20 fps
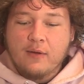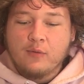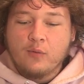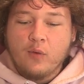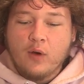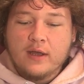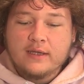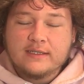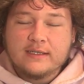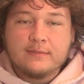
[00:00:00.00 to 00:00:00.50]

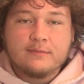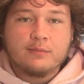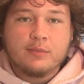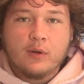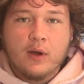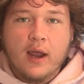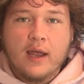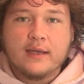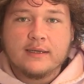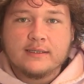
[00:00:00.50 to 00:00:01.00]
was
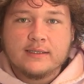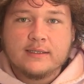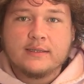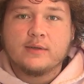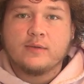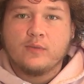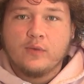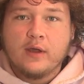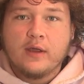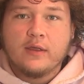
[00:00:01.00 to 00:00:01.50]

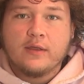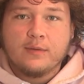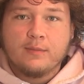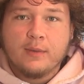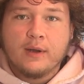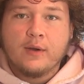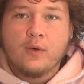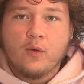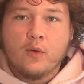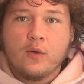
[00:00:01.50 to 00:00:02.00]
impressed with
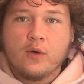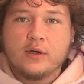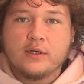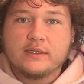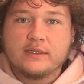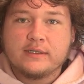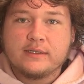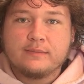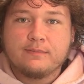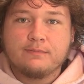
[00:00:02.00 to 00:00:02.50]

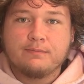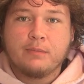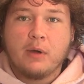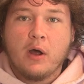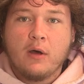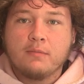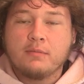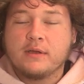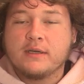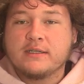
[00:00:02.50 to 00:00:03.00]
McCord's
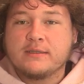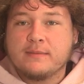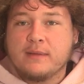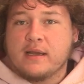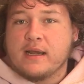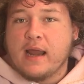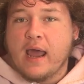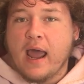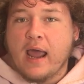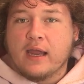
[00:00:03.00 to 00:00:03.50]
ball placement
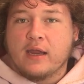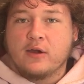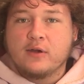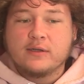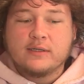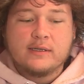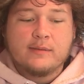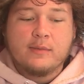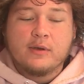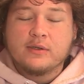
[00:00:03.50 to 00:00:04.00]
and
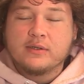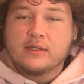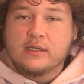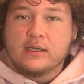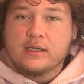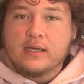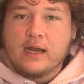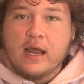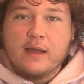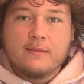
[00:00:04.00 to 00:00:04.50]
accuracy most of
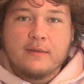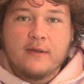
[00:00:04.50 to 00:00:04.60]
the time.